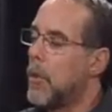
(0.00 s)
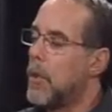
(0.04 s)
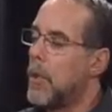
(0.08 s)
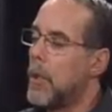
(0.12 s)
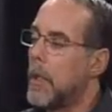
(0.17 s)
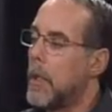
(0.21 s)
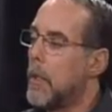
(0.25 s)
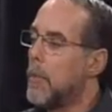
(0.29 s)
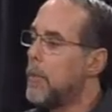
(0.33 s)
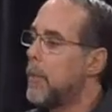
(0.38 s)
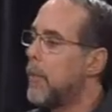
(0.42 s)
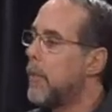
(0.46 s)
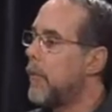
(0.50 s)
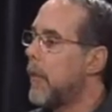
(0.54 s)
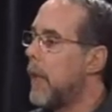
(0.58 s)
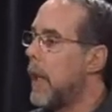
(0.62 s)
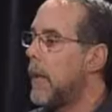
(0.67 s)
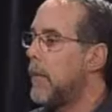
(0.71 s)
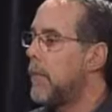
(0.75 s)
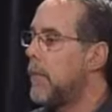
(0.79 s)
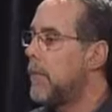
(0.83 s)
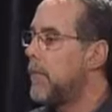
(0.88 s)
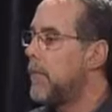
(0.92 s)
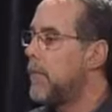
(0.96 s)
or are you going to
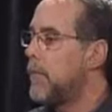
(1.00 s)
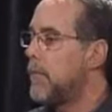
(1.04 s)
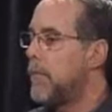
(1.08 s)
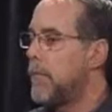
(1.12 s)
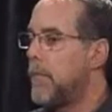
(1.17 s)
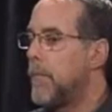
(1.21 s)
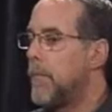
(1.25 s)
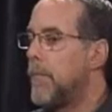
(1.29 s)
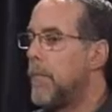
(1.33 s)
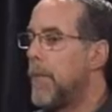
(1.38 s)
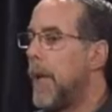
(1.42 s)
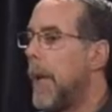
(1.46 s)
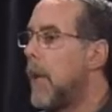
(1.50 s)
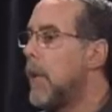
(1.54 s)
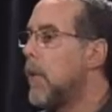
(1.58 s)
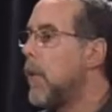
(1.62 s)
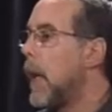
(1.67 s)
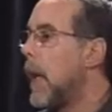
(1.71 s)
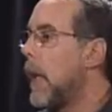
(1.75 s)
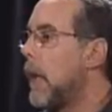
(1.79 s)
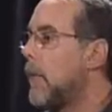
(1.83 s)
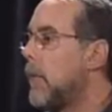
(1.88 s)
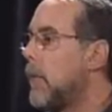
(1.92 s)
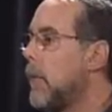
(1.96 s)
provide
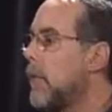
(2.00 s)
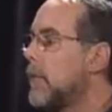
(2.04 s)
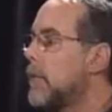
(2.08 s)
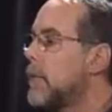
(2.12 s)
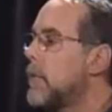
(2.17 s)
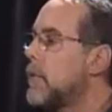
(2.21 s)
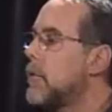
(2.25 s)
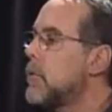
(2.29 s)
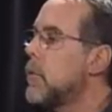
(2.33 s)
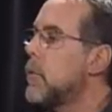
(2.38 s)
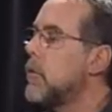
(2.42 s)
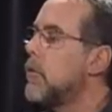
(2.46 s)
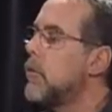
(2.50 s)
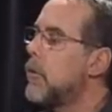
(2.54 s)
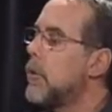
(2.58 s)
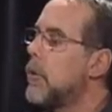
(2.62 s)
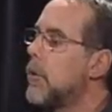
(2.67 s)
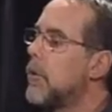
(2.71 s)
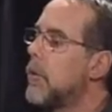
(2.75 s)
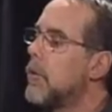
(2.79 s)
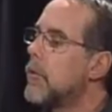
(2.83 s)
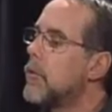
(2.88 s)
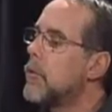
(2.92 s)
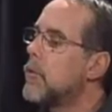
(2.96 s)
value-added services? What's
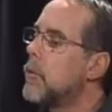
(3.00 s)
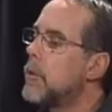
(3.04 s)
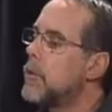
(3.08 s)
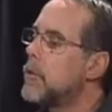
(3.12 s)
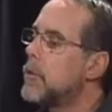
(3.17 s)
your